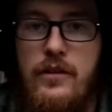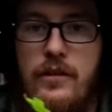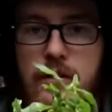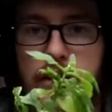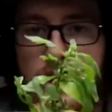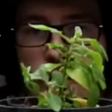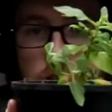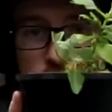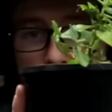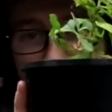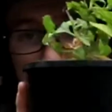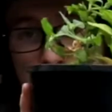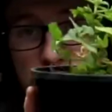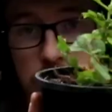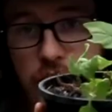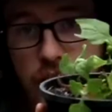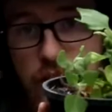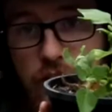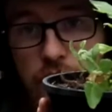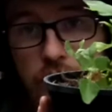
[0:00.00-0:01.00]

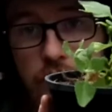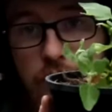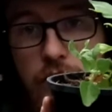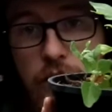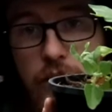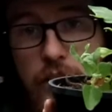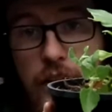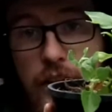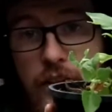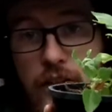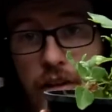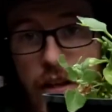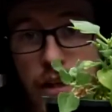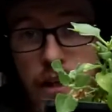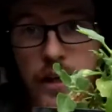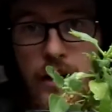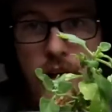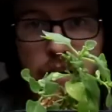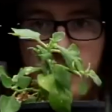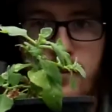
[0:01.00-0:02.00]
tetragonioides.
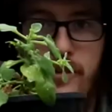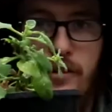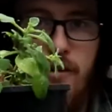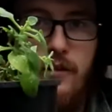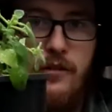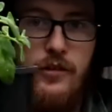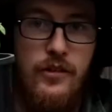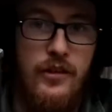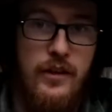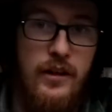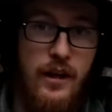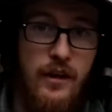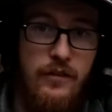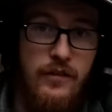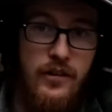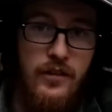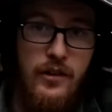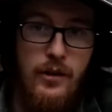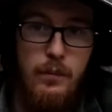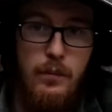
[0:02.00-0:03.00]
So obviously I have
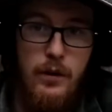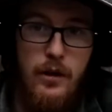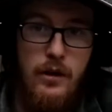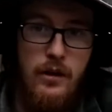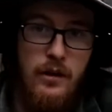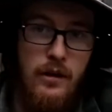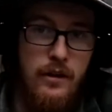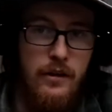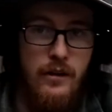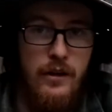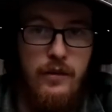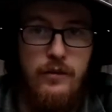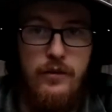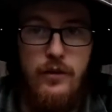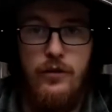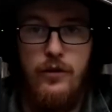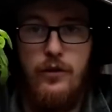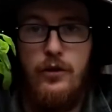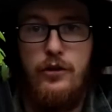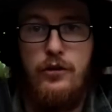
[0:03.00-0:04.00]
this in a pot, I don't have to
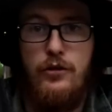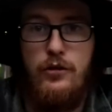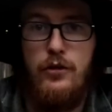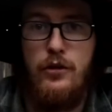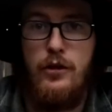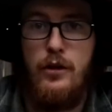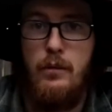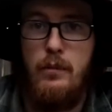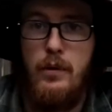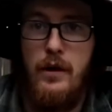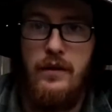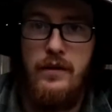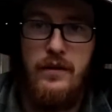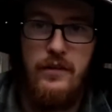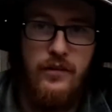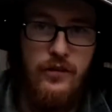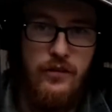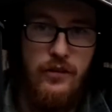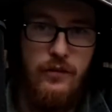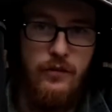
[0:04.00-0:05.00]
forage for it, but
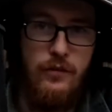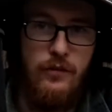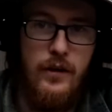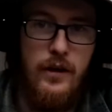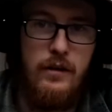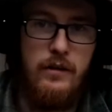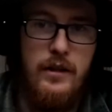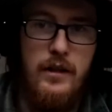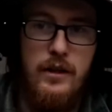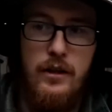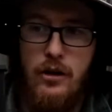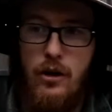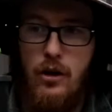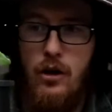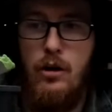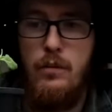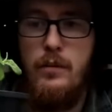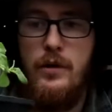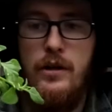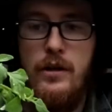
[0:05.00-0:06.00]
this is a very
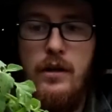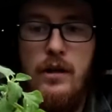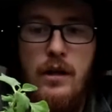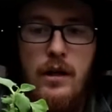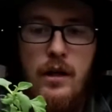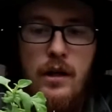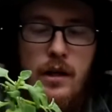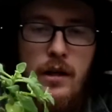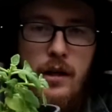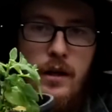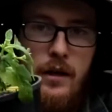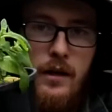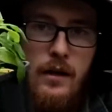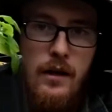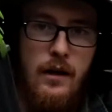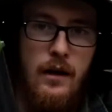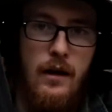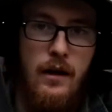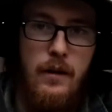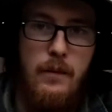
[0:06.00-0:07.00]
common
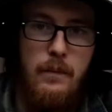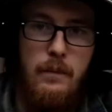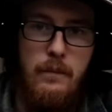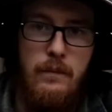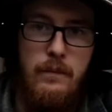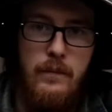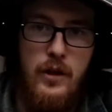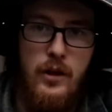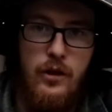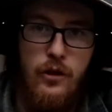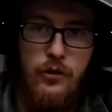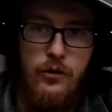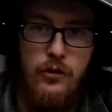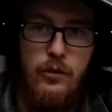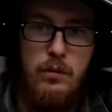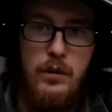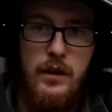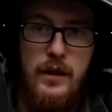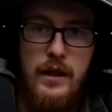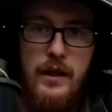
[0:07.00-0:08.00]
coastal
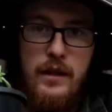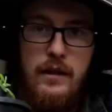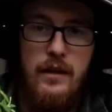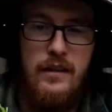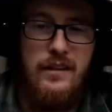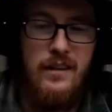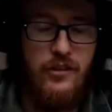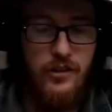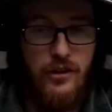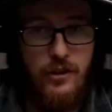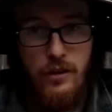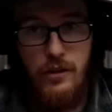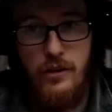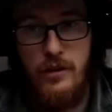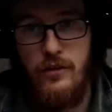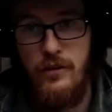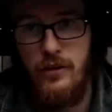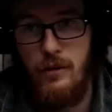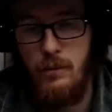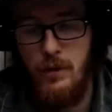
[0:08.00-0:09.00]
plant. It does occur
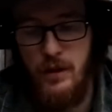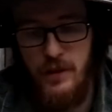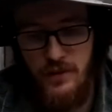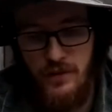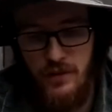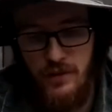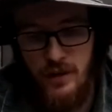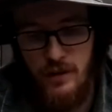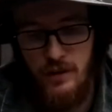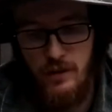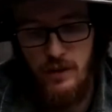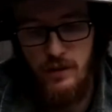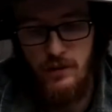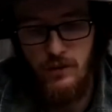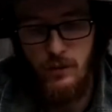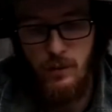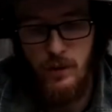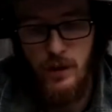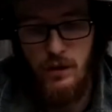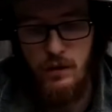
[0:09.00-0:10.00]
in some places inland
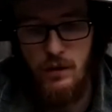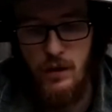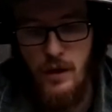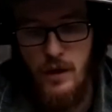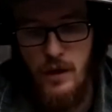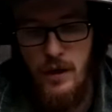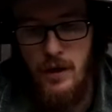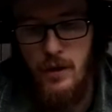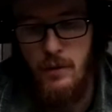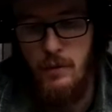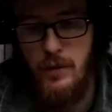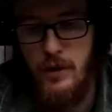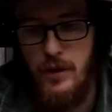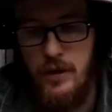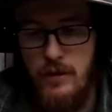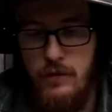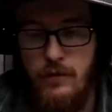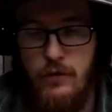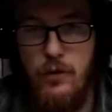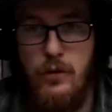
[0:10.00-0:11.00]
as well, but
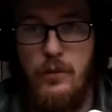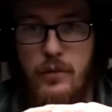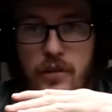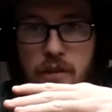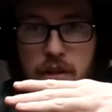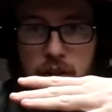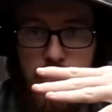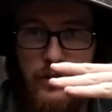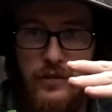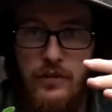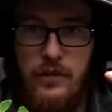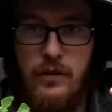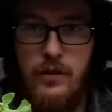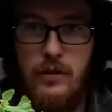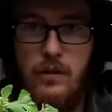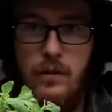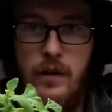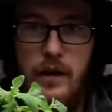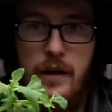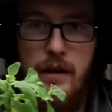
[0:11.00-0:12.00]
it forms these
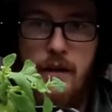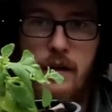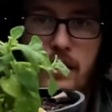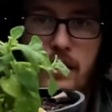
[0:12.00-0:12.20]
quite